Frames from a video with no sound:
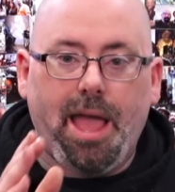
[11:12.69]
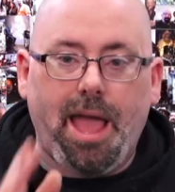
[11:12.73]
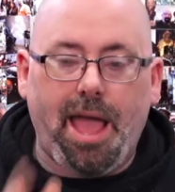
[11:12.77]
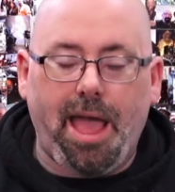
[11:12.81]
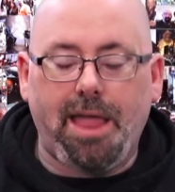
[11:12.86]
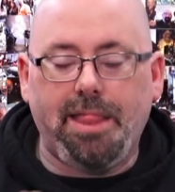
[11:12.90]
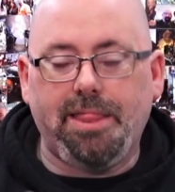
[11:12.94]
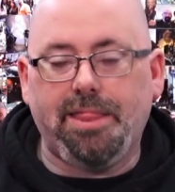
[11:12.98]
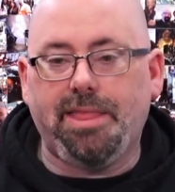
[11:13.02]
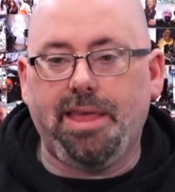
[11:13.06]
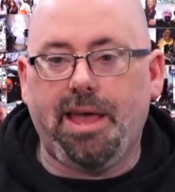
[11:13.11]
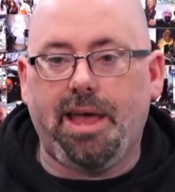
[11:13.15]

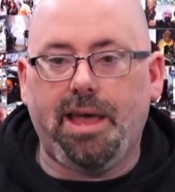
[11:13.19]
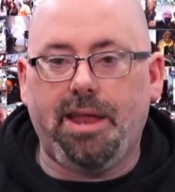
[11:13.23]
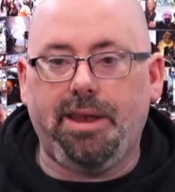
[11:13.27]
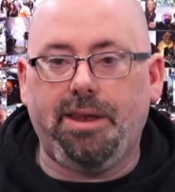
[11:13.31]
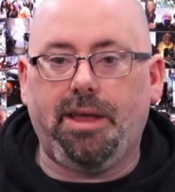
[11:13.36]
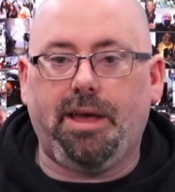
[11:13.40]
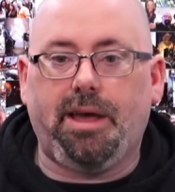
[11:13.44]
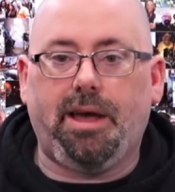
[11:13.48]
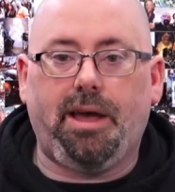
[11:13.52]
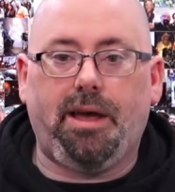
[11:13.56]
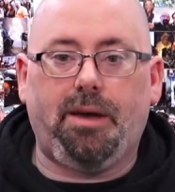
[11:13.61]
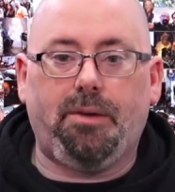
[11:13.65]
And
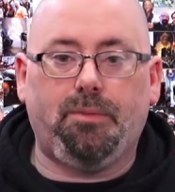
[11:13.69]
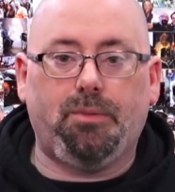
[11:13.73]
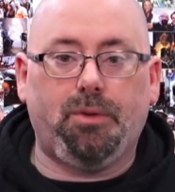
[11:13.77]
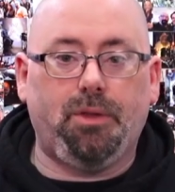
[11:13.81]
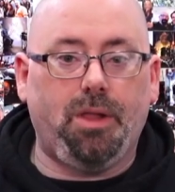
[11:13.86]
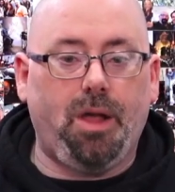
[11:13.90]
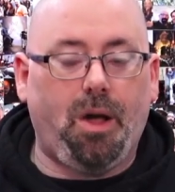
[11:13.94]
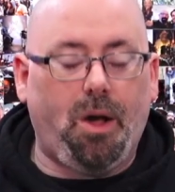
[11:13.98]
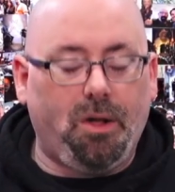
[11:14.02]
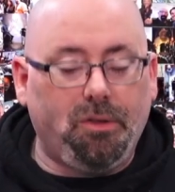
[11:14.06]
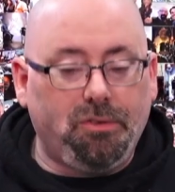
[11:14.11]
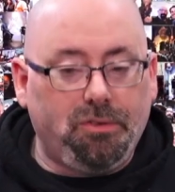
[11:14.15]
then
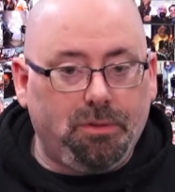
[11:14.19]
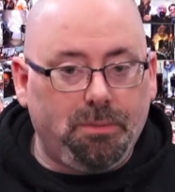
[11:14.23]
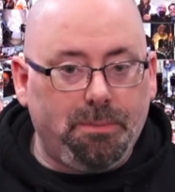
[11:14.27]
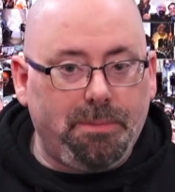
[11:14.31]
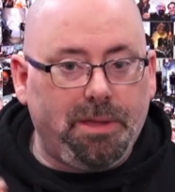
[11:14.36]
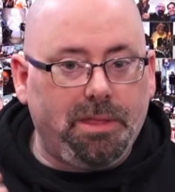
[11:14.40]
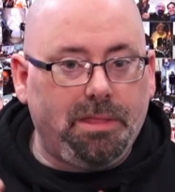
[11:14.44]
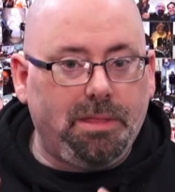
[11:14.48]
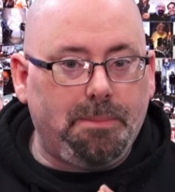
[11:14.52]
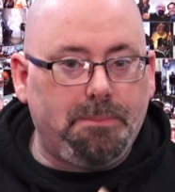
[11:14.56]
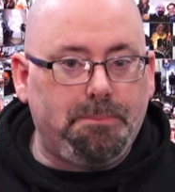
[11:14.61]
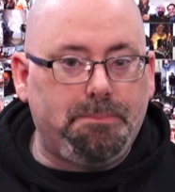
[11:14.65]
we'll also
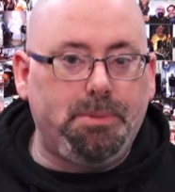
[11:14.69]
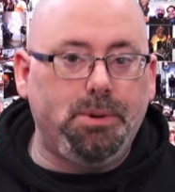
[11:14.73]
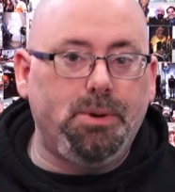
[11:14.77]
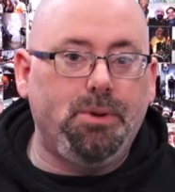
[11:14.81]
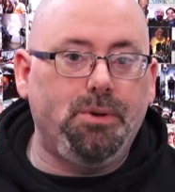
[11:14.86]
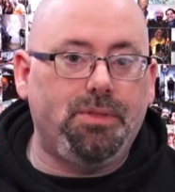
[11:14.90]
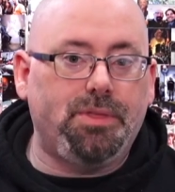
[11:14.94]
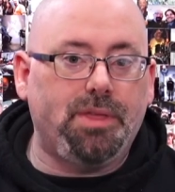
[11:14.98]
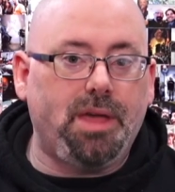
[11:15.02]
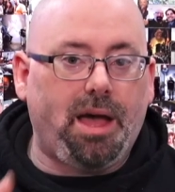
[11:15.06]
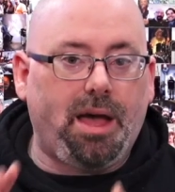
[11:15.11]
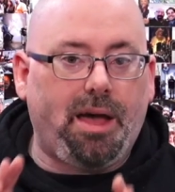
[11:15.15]
be in the
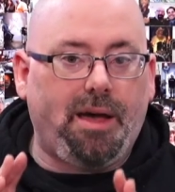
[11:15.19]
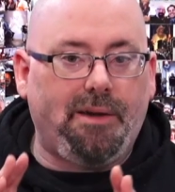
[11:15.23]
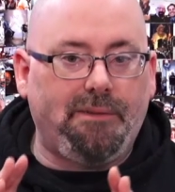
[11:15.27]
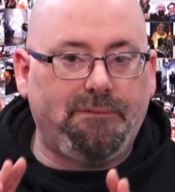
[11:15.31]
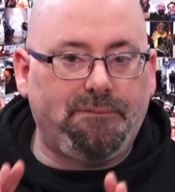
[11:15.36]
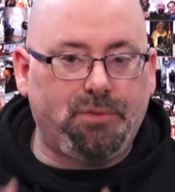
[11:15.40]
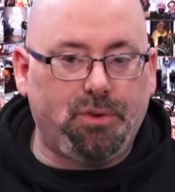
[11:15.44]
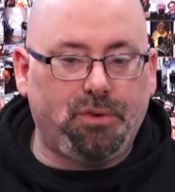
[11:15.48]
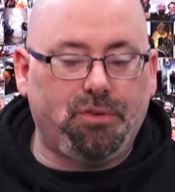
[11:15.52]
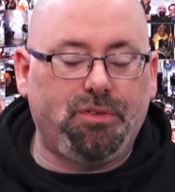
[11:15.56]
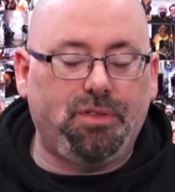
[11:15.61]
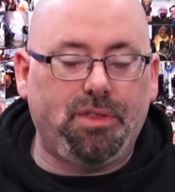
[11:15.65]
booth
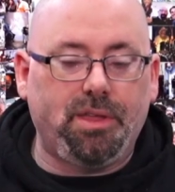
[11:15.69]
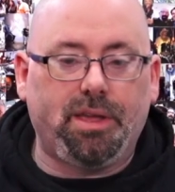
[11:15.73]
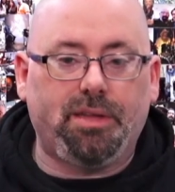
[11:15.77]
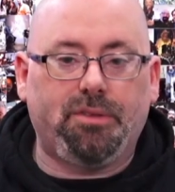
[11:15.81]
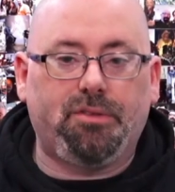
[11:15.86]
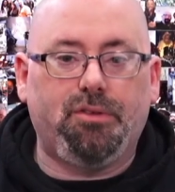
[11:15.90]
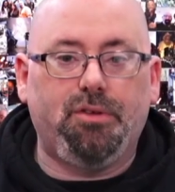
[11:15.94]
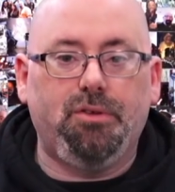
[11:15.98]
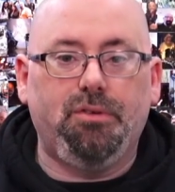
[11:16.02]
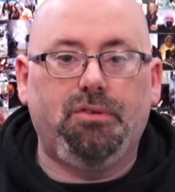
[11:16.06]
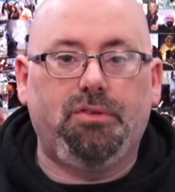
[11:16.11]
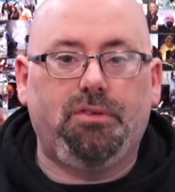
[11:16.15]
first thing
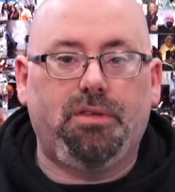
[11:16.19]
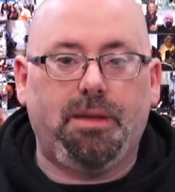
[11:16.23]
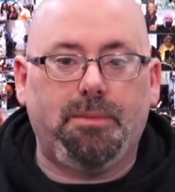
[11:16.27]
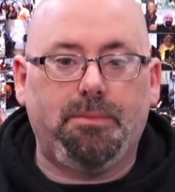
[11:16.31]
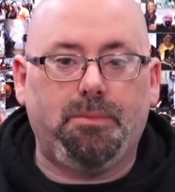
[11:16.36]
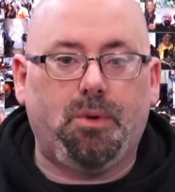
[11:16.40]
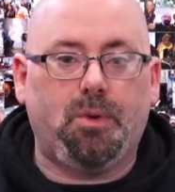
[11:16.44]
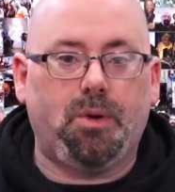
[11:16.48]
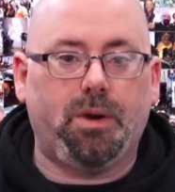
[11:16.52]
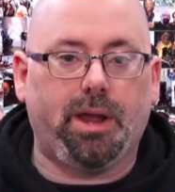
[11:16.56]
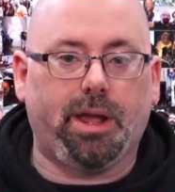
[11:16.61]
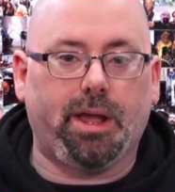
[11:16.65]
Tuesday
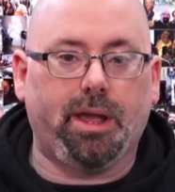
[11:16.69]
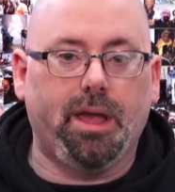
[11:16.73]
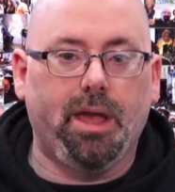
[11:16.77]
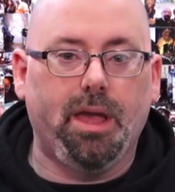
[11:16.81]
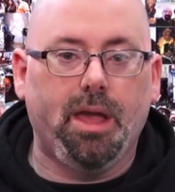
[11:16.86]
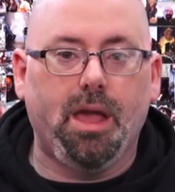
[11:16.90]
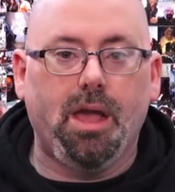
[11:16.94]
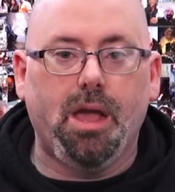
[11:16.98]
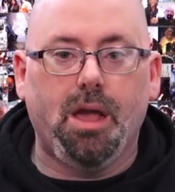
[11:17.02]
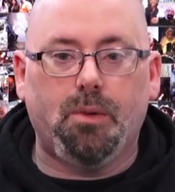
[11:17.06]
morning,